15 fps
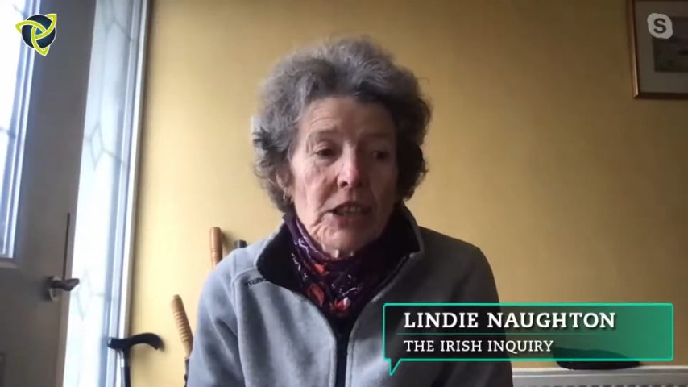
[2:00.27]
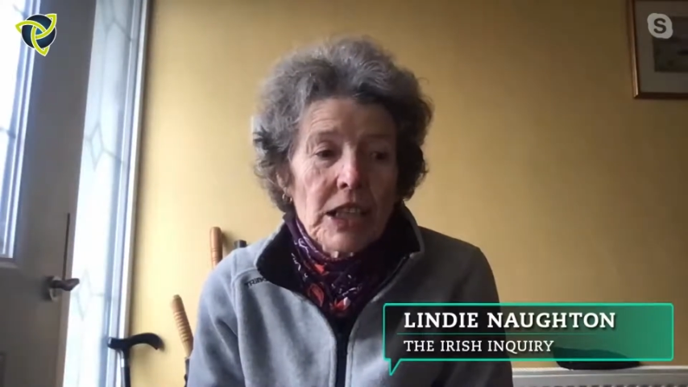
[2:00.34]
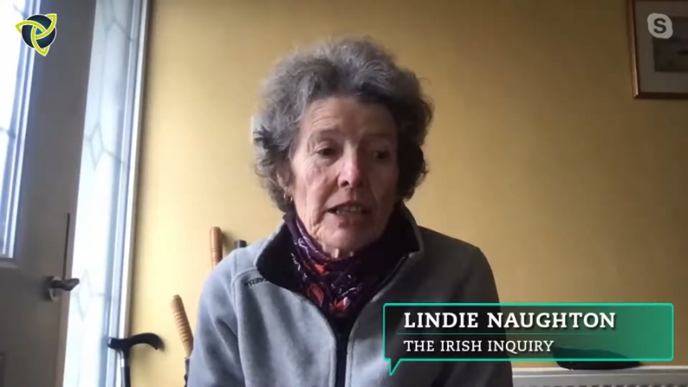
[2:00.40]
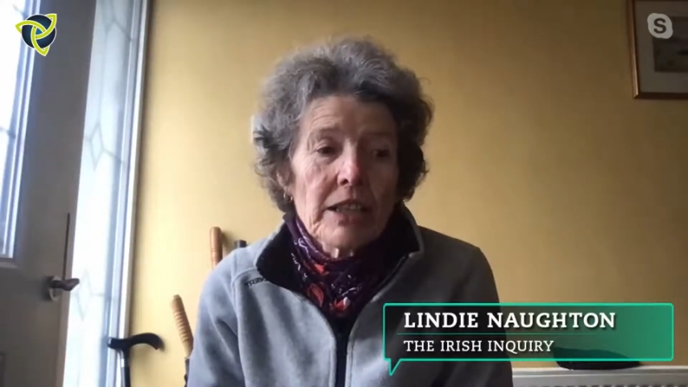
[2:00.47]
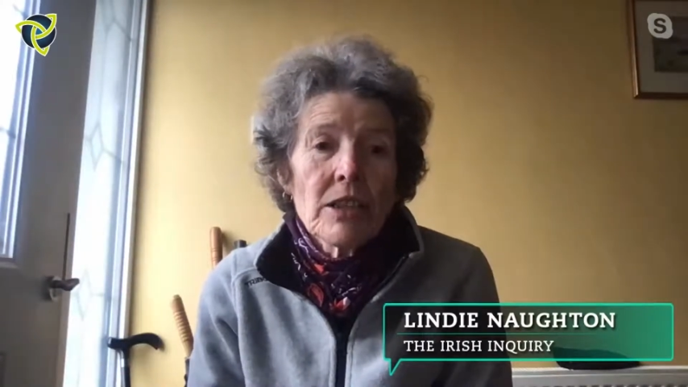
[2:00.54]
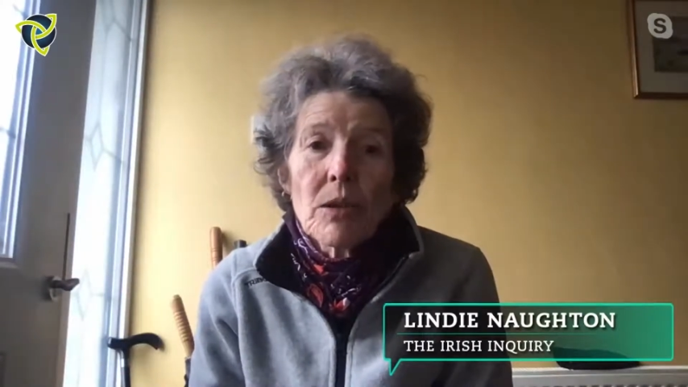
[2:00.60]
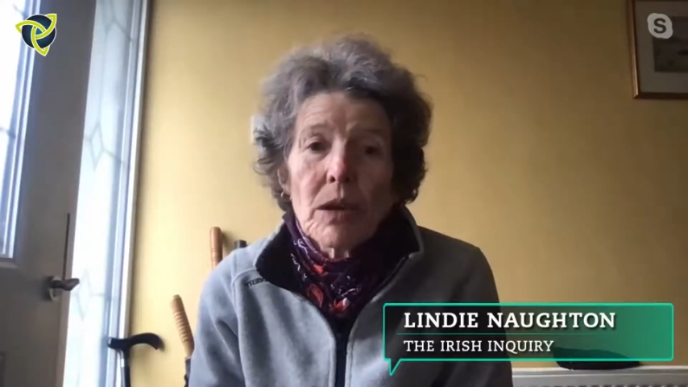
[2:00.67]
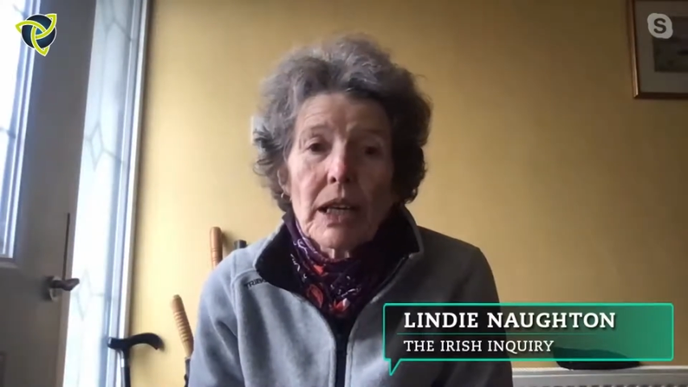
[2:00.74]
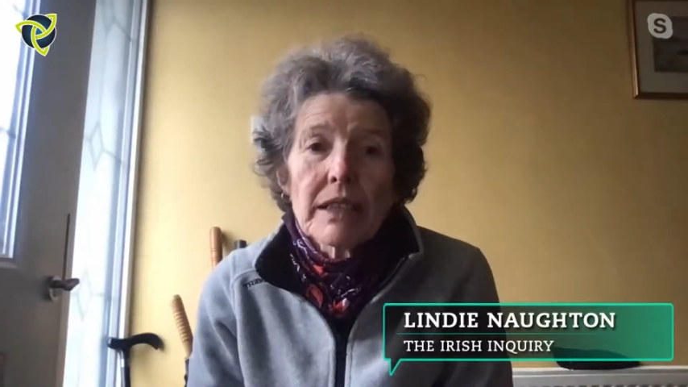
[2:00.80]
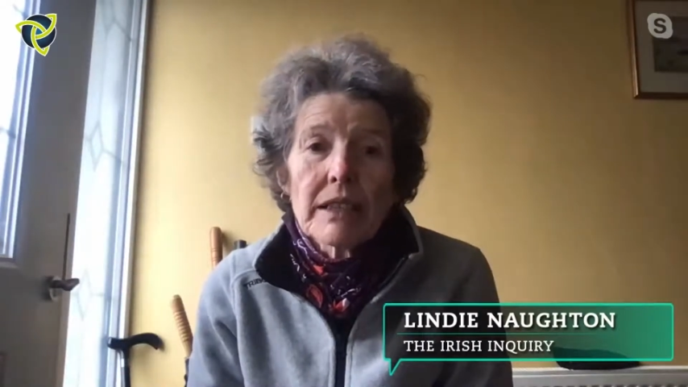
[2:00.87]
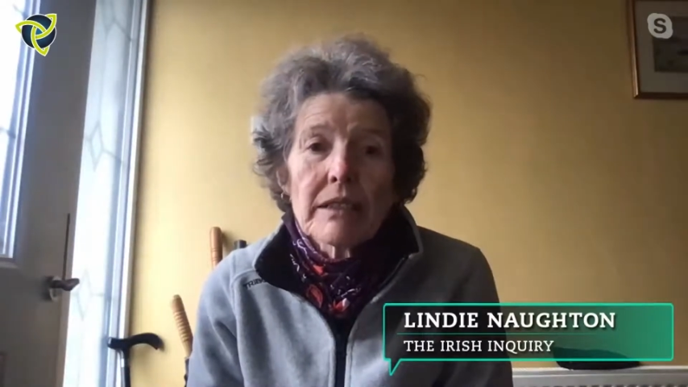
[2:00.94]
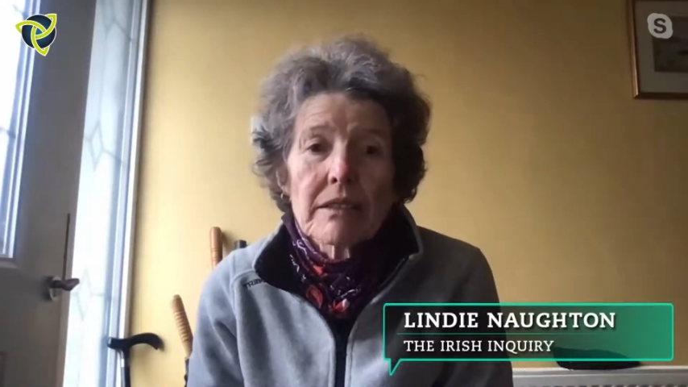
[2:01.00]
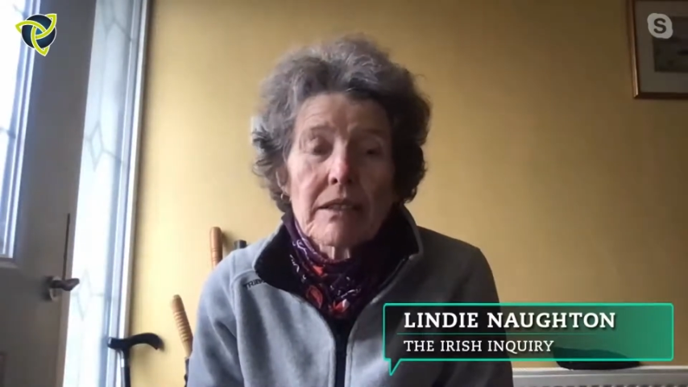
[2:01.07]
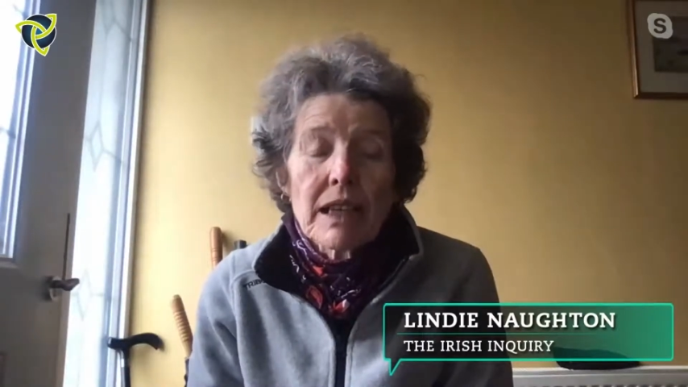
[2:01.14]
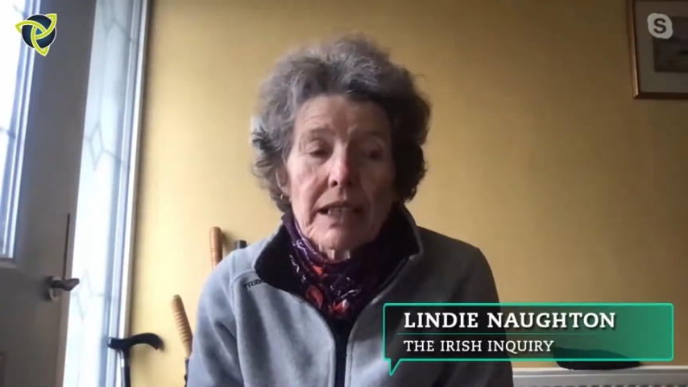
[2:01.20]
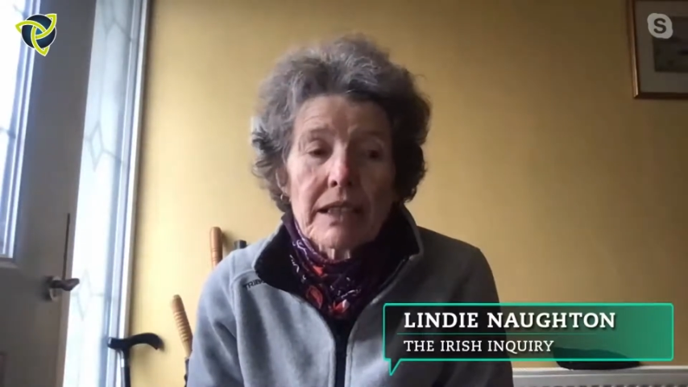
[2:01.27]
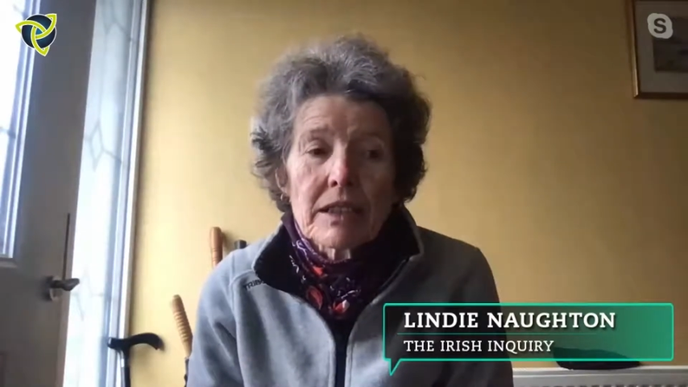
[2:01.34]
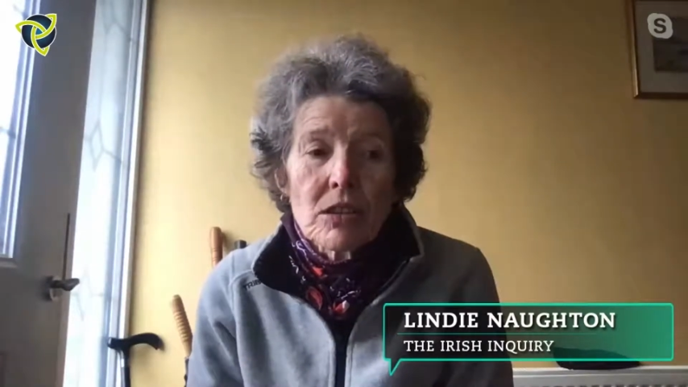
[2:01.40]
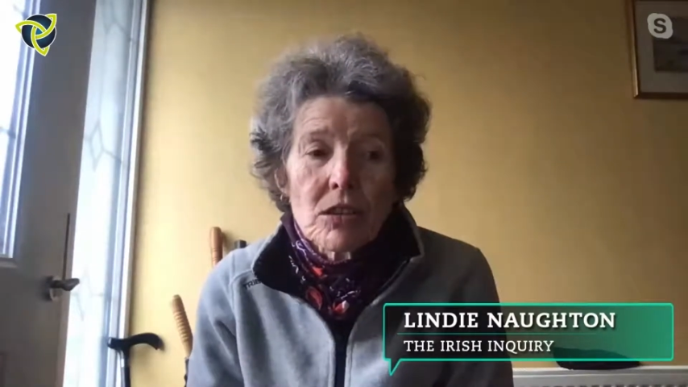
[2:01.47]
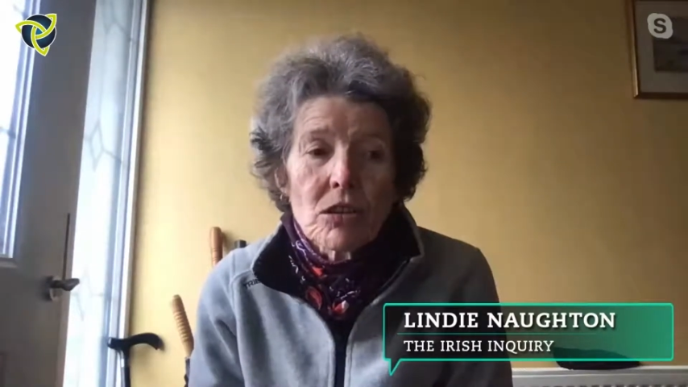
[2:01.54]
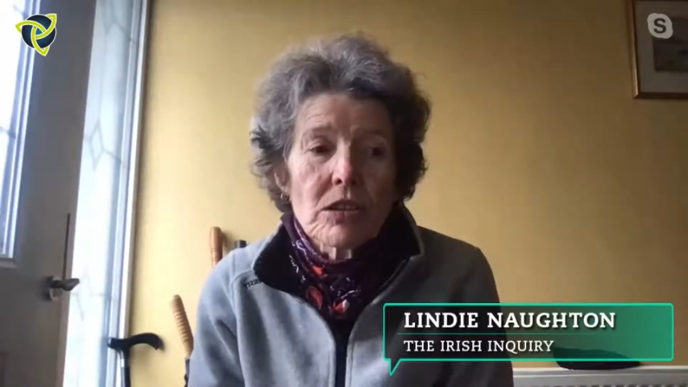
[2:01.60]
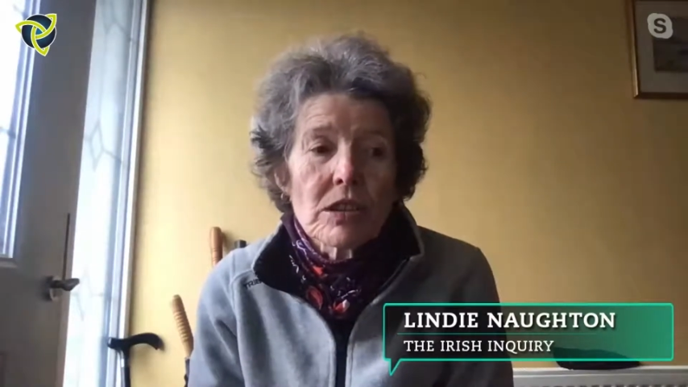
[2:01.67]
genuine
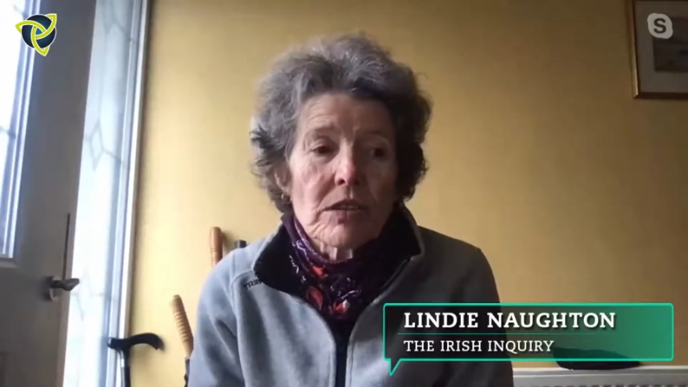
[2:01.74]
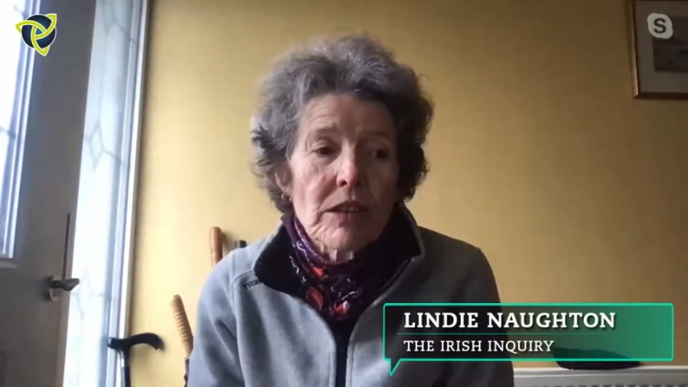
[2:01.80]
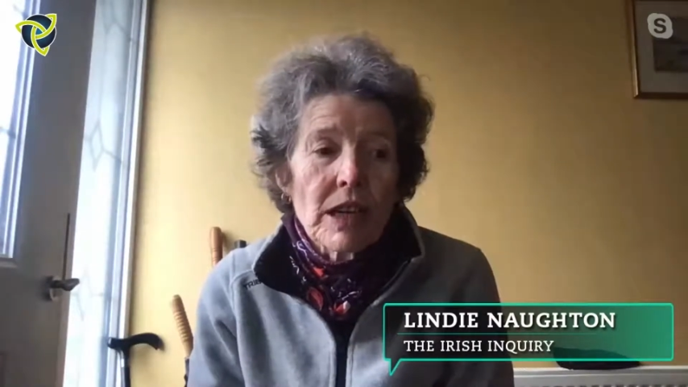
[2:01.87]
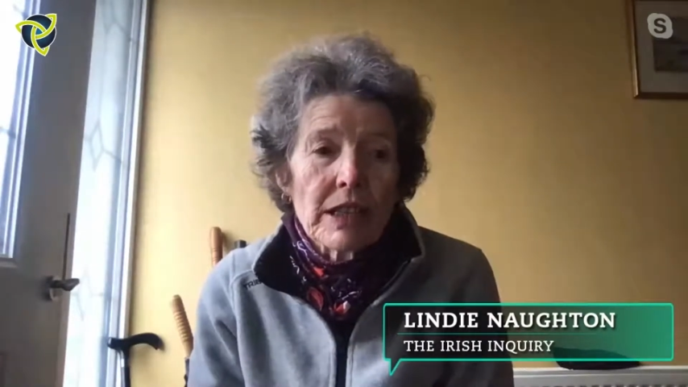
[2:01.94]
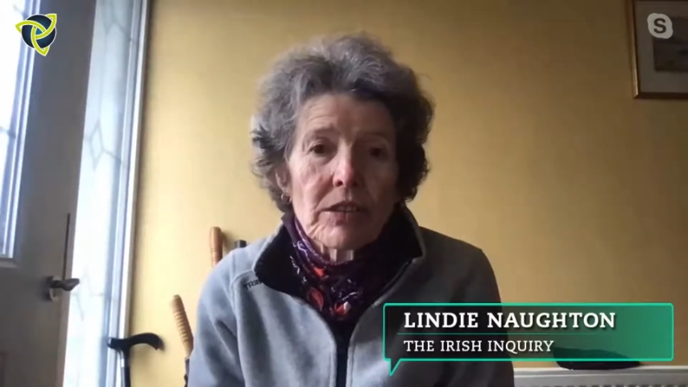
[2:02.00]
and good